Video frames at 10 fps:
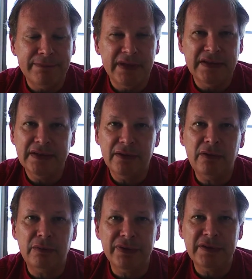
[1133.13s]

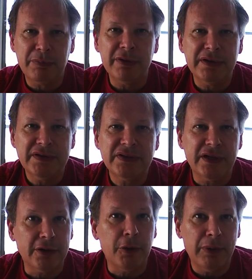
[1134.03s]
this blurriness is going to
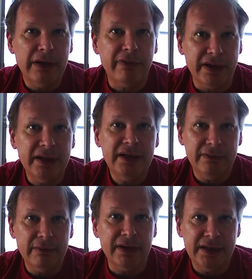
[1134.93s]
go away, right?
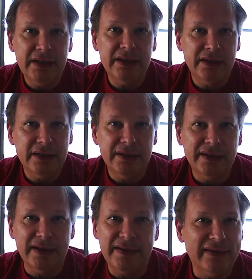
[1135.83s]
And
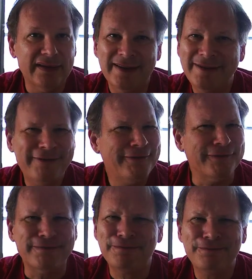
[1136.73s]
he said, no,
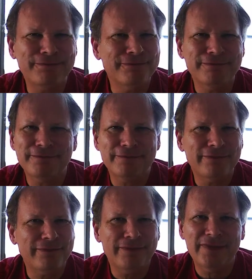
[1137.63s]

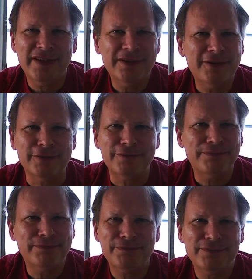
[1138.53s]

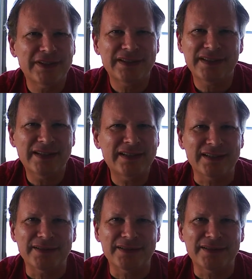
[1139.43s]
it's not.